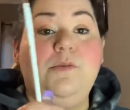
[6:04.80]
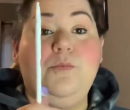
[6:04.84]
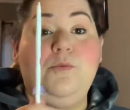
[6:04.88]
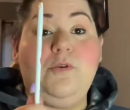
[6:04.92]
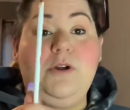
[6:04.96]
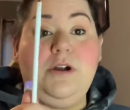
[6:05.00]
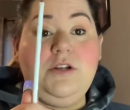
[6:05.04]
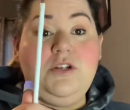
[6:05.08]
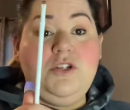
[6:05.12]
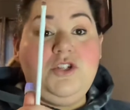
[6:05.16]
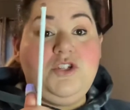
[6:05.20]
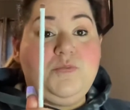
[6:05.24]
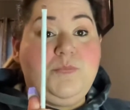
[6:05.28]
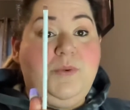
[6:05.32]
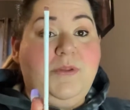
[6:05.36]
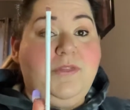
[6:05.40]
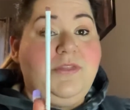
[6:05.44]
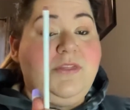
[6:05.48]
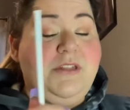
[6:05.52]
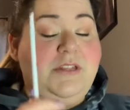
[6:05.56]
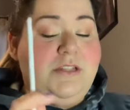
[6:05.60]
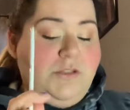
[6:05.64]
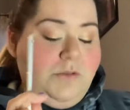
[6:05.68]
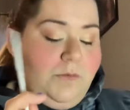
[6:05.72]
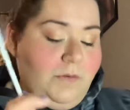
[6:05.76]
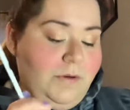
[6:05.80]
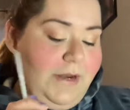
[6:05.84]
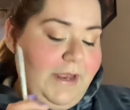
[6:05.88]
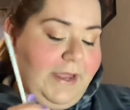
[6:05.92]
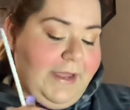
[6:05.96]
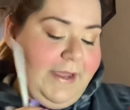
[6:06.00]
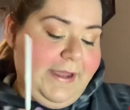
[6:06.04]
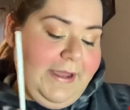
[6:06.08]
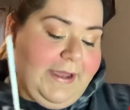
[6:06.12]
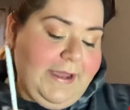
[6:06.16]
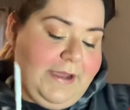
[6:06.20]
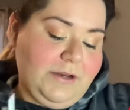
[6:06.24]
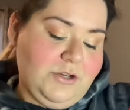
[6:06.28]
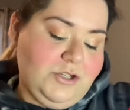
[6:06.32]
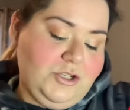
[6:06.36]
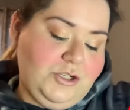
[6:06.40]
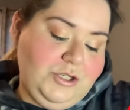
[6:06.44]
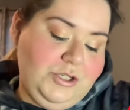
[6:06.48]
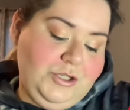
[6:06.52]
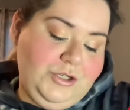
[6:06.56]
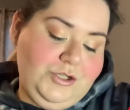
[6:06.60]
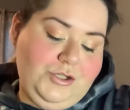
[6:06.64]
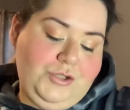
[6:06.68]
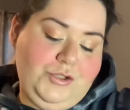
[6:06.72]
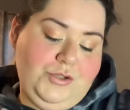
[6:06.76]
brush, but this one I
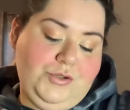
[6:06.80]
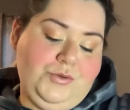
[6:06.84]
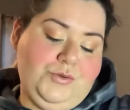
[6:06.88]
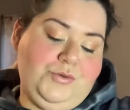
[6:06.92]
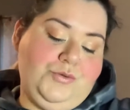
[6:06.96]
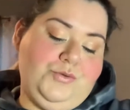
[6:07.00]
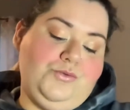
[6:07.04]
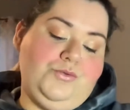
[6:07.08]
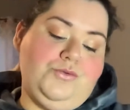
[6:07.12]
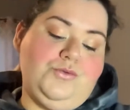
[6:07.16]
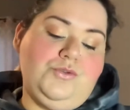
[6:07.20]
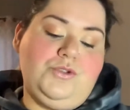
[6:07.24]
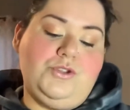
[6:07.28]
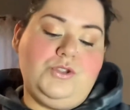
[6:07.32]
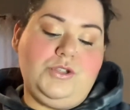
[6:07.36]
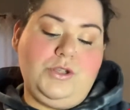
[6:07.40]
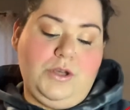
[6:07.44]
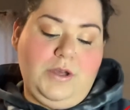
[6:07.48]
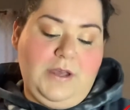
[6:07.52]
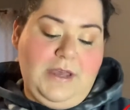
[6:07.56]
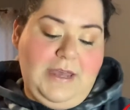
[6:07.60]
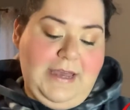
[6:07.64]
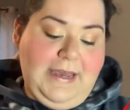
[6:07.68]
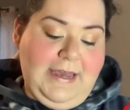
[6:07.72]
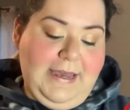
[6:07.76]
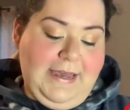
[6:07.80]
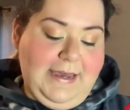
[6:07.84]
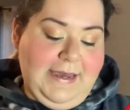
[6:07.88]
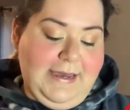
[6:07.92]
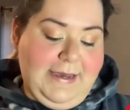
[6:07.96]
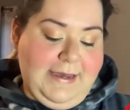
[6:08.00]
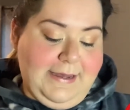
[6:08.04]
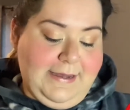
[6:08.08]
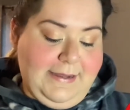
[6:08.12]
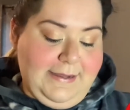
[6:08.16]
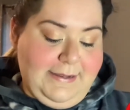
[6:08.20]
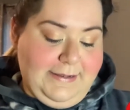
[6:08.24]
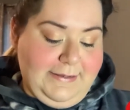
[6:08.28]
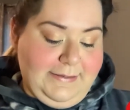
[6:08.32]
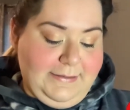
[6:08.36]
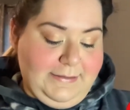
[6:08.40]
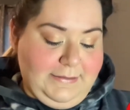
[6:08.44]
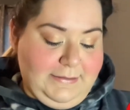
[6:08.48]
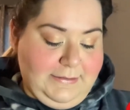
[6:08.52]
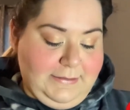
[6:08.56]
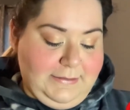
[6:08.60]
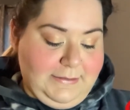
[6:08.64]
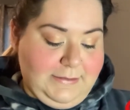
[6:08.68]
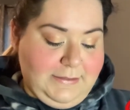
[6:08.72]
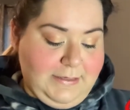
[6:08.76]
actually use as
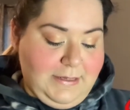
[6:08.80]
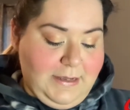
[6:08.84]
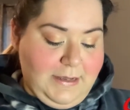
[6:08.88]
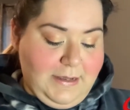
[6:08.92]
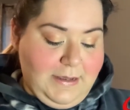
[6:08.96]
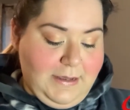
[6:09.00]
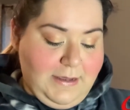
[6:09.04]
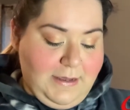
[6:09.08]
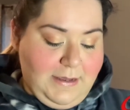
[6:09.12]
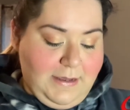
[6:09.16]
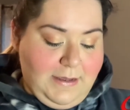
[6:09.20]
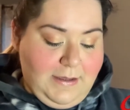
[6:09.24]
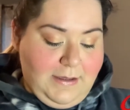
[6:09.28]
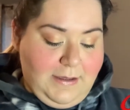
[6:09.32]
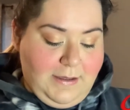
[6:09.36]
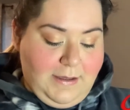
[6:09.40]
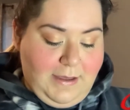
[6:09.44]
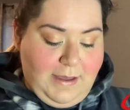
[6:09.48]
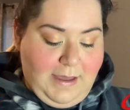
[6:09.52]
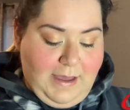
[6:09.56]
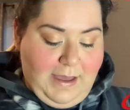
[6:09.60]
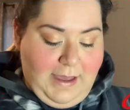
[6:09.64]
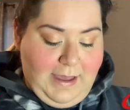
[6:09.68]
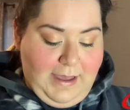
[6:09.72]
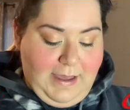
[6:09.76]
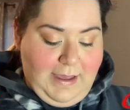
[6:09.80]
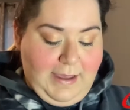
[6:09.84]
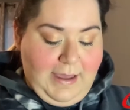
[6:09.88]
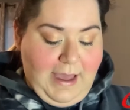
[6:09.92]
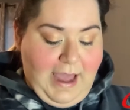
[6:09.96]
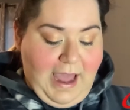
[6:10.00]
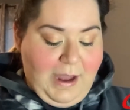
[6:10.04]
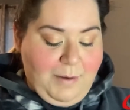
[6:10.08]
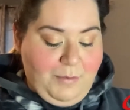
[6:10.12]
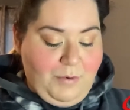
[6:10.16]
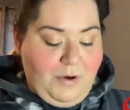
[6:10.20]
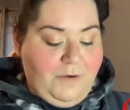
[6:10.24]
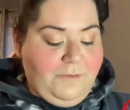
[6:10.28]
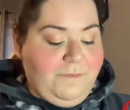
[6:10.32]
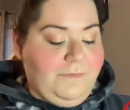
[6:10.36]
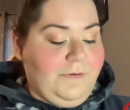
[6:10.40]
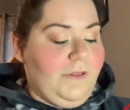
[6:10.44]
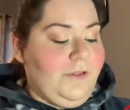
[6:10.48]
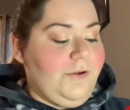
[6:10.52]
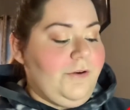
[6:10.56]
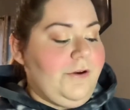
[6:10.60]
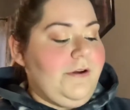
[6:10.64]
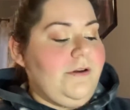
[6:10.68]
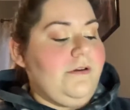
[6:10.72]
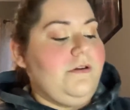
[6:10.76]
a eyebrow
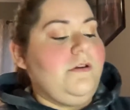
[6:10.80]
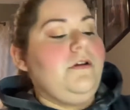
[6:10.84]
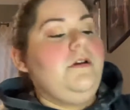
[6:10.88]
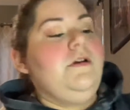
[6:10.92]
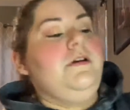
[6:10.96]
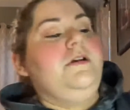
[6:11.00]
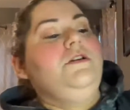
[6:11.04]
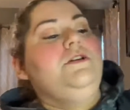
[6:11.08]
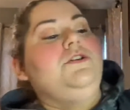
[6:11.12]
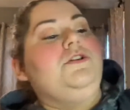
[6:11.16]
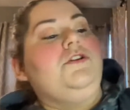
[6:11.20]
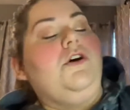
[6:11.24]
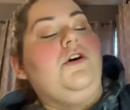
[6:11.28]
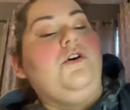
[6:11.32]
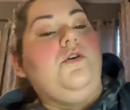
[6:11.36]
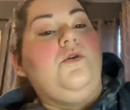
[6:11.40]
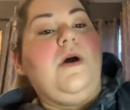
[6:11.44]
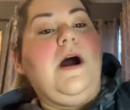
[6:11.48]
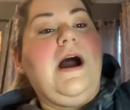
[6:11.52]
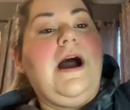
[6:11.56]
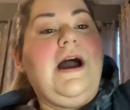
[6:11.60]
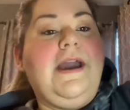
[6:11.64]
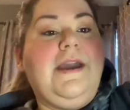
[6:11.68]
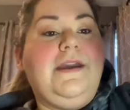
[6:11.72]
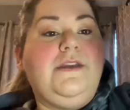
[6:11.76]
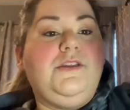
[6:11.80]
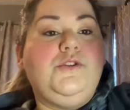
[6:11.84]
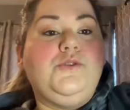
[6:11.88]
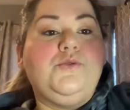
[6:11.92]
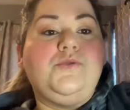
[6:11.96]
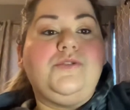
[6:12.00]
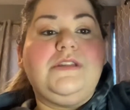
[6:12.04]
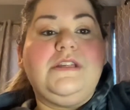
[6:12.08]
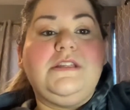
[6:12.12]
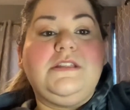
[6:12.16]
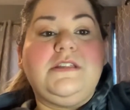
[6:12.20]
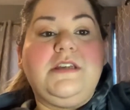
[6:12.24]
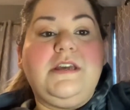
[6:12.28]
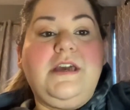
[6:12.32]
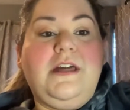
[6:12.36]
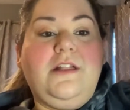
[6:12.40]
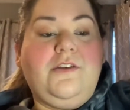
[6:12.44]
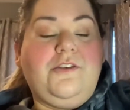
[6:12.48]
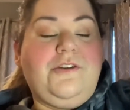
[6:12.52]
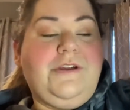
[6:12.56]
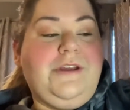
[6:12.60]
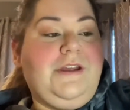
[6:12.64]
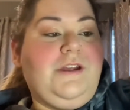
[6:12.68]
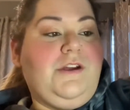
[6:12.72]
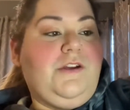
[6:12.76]
filler in. So I use this
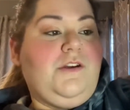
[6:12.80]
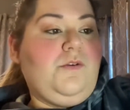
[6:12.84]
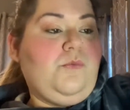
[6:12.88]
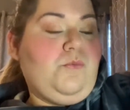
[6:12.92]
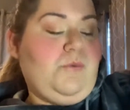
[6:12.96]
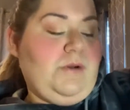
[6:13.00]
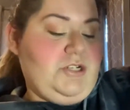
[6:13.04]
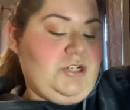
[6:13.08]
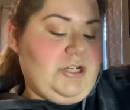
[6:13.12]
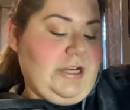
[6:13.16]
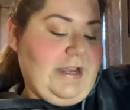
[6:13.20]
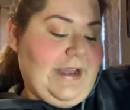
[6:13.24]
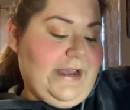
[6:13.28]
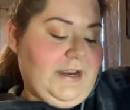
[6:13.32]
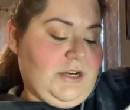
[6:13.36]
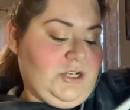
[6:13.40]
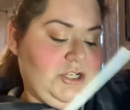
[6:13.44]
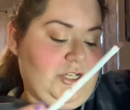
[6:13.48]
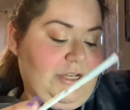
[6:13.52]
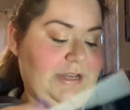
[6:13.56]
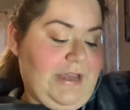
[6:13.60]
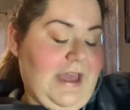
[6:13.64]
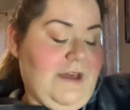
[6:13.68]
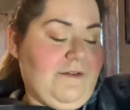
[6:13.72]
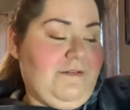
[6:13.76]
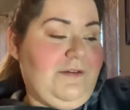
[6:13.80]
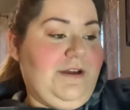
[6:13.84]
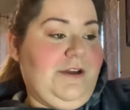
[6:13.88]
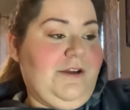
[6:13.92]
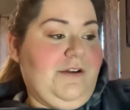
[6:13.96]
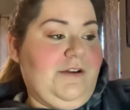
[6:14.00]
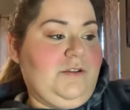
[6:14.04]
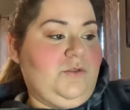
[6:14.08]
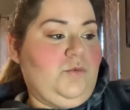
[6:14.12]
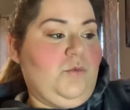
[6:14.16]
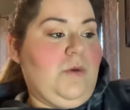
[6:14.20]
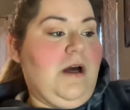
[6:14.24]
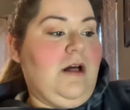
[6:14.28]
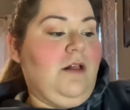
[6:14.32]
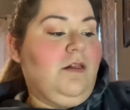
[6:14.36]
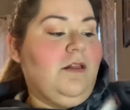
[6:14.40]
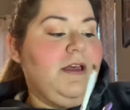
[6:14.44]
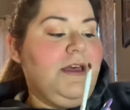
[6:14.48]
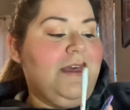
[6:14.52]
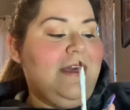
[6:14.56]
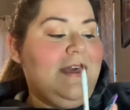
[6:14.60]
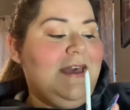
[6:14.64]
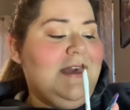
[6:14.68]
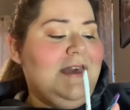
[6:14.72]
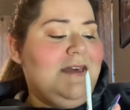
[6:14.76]
color here, which I actually have in here as well.
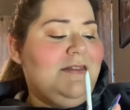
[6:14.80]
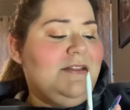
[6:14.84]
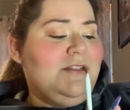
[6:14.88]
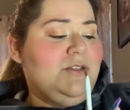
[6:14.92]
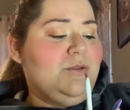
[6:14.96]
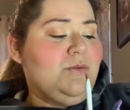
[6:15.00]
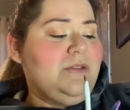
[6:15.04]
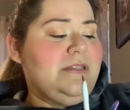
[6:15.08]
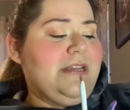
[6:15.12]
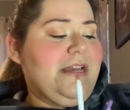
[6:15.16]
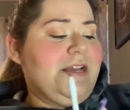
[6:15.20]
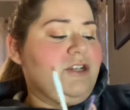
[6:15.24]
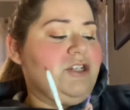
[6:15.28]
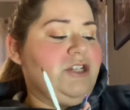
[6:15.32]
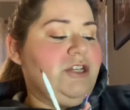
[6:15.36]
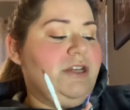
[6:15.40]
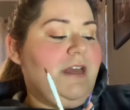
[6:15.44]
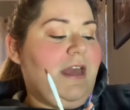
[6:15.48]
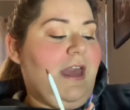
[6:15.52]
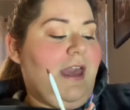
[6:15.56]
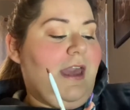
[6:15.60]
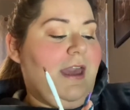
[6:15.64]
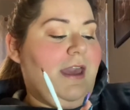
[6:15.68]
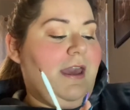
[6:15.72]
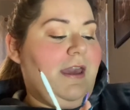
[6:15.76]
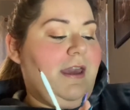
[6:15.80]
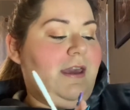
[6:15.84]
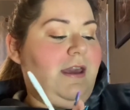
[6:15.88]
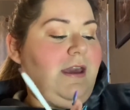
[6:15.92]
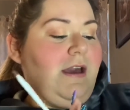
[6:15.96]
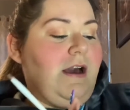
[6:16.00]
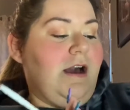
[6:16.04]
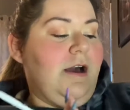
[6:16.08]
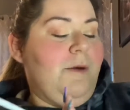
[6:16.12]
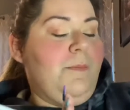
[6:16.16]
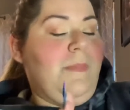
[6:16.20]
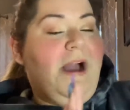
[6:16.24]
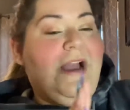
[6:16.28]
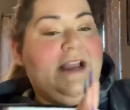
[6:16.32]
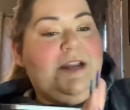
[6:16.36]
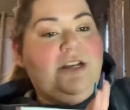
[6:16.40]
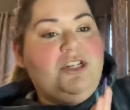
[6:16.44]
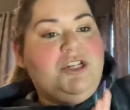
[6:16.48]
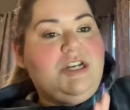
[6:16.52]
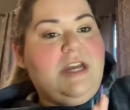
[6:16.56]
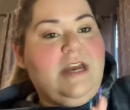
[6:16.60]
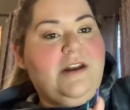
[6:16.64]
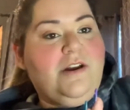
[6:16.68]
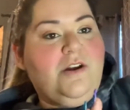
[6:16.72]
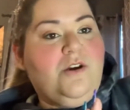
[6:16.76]
This one's actually a
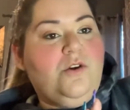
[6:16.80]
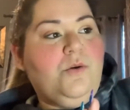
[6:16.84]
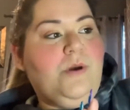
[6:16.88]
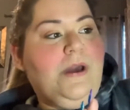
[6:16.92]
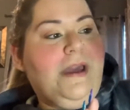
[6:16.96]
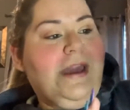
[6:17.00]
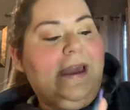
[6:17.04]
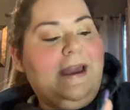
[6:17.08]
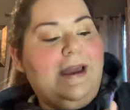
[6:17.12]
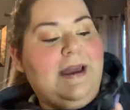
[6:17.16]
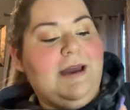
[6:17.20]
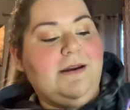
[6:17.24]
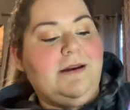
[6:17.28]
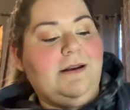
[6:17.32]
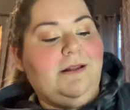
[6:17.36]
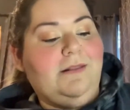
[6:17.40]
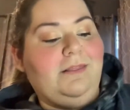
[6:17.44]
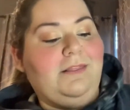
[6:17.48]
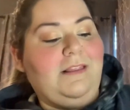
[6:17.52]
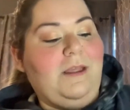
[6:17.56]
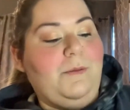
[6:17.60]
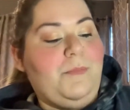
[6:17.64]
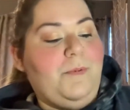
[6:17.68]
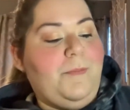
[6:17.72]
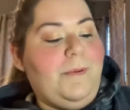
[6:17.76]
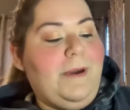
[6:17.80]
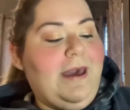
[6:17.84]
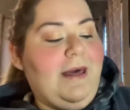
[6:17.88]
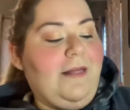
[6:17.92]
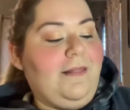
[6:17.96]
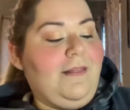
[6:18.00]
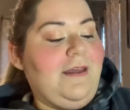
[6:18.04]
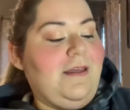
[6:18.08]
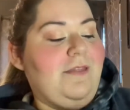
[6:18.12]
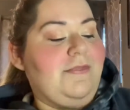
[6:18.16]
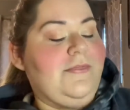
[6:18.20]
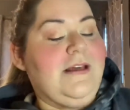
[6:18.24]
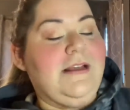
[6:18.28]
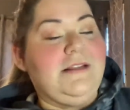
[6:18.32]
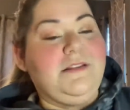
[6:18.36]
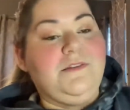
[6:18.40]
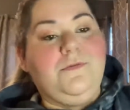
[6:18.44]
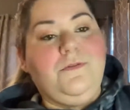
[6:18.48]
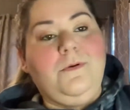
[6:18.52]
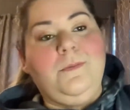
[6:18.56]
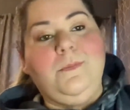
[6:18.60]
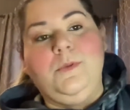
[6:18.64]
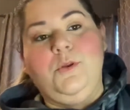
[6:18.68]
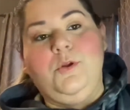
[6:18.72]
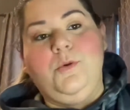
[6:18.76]
eyeshadow and lip palette that's
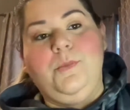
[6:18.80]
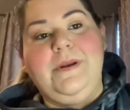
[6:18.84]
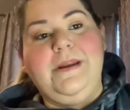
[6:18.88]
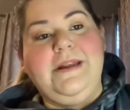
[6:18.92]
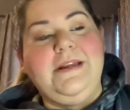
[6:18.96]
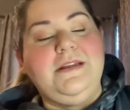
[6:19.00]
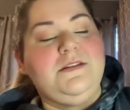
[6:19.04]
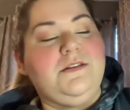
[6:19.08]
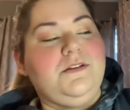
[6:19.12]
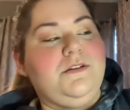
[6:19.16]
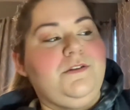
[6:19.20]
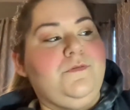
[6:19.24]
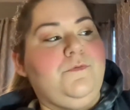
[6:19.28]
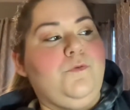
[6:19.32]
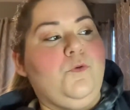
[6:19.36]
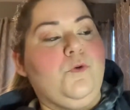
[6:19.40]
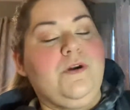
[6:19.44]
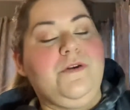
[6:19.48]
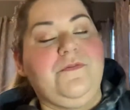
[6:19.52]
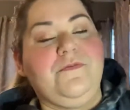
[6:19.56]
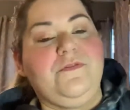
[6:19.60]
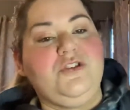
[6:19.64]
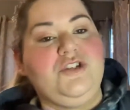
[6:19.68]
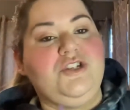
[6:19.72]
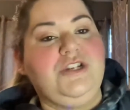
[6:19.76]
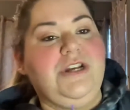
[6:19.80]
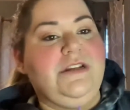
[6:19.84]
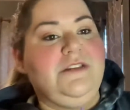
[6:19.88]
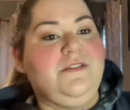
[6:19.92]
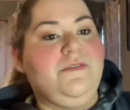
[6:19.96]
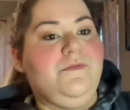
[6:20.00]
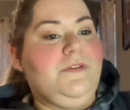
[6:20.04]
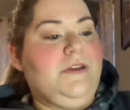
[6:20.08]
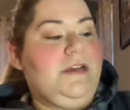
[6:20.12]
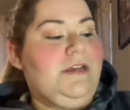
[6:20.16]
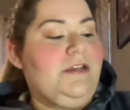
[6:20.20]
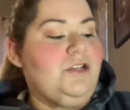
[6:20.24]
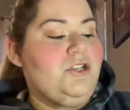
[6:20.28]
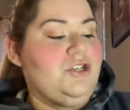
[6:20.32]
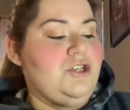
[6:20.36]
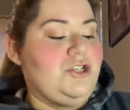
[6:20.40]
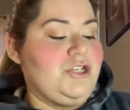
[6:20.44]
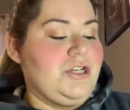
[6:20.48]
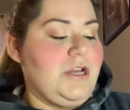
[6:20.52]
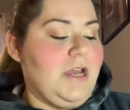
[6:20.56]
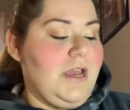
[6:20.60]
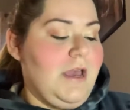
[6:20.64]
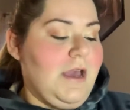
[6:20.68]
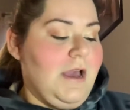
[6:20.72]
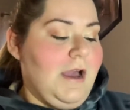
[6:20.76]
from Luminess. There's 4 different shades of each.